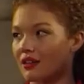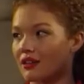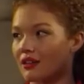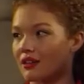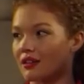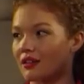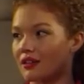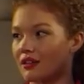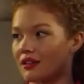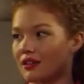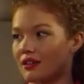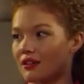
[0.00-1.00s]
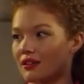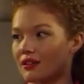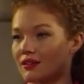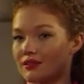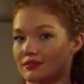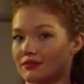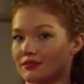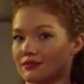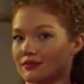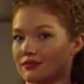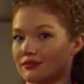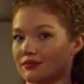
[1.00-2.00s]

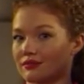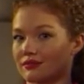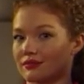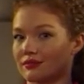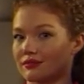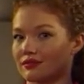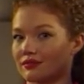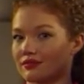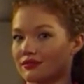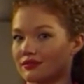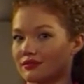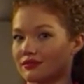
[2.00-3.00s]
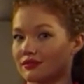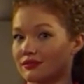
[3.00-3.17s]
The person shown says nothing.